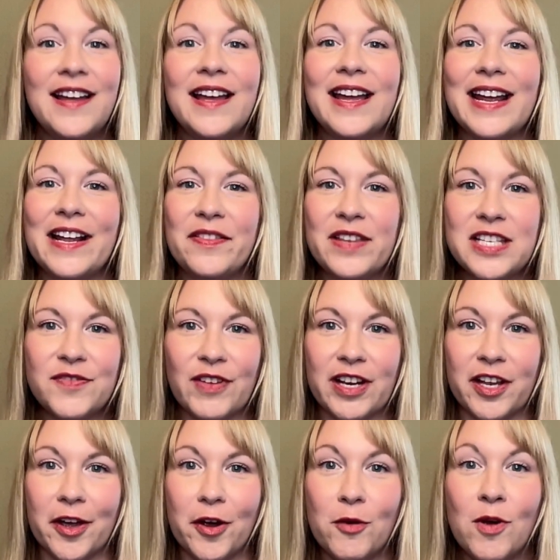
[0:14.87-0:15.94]
In this
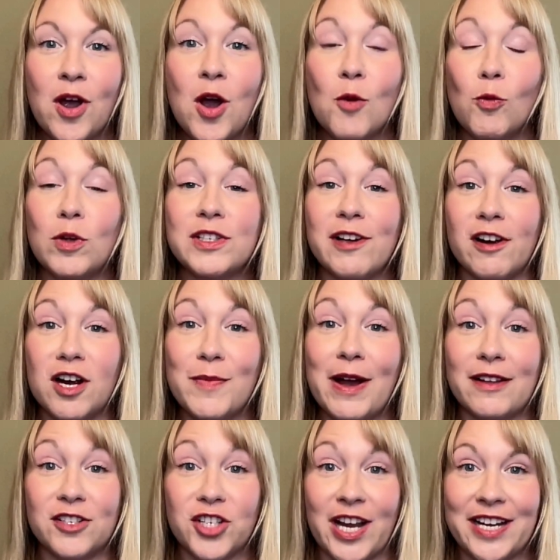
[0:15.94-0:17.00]
video, we'll talk about
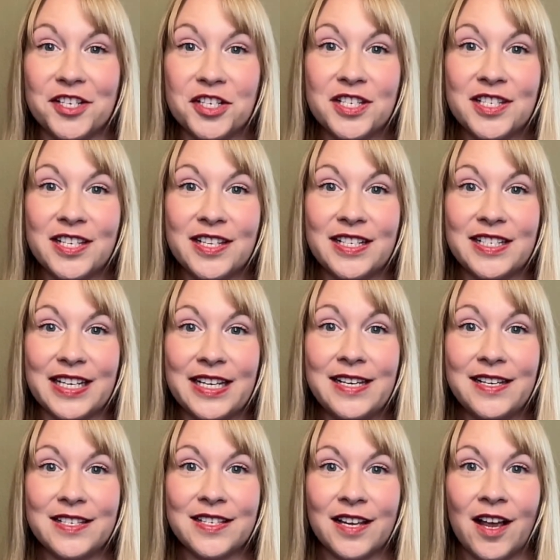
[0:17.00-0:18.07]
changes to the
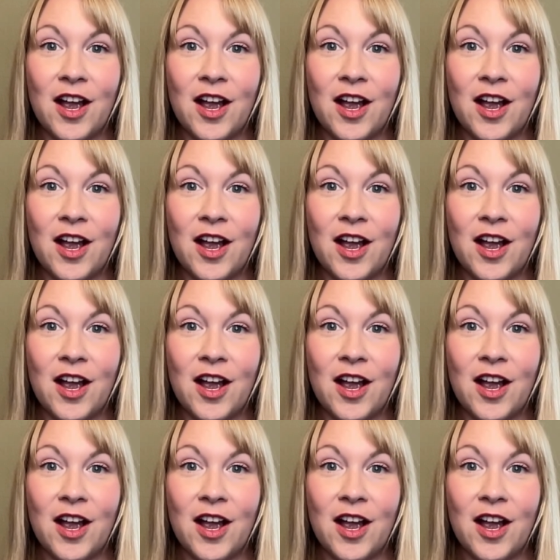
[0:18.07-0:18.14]
TEKS,